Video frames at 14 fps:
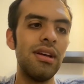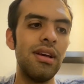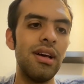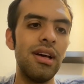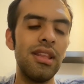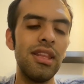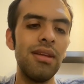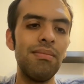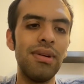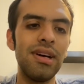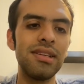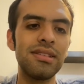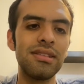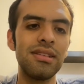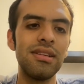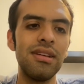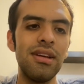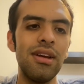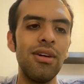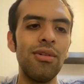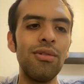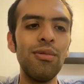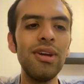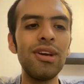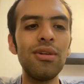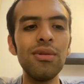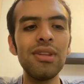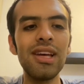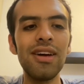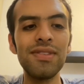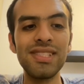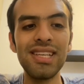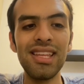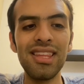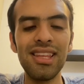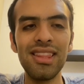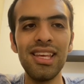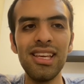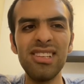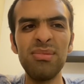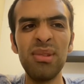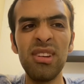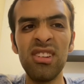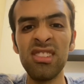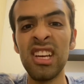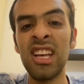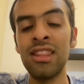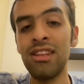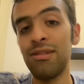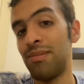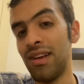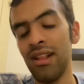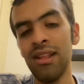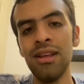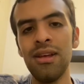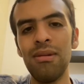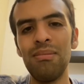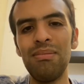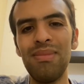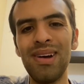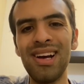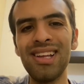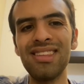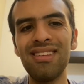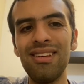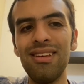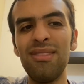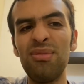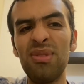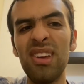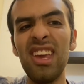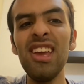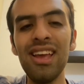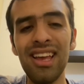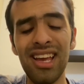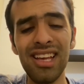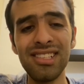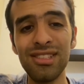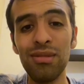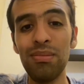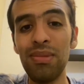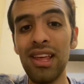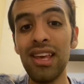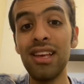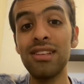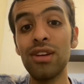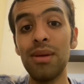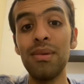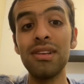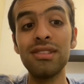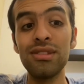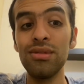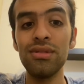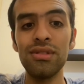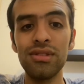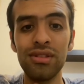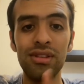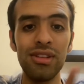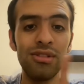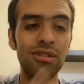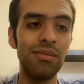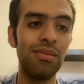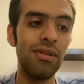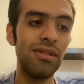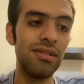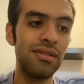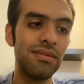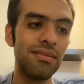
And then passed. We could have set this because anti-spell, but if he gets to play, he's gonna make Zeus, so there's no point.